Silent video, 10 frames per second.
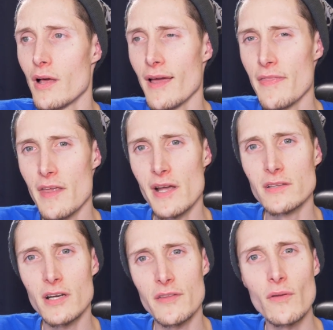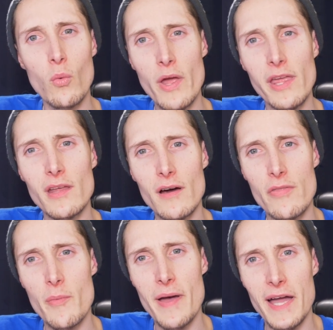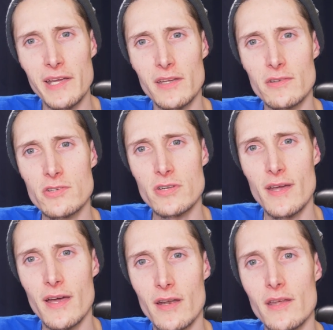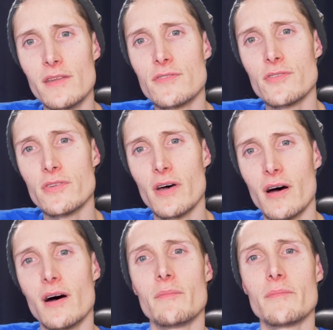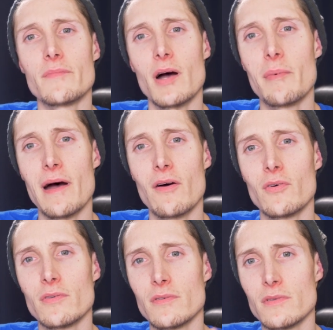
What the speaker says: And then I look at the weight of the package, and it's about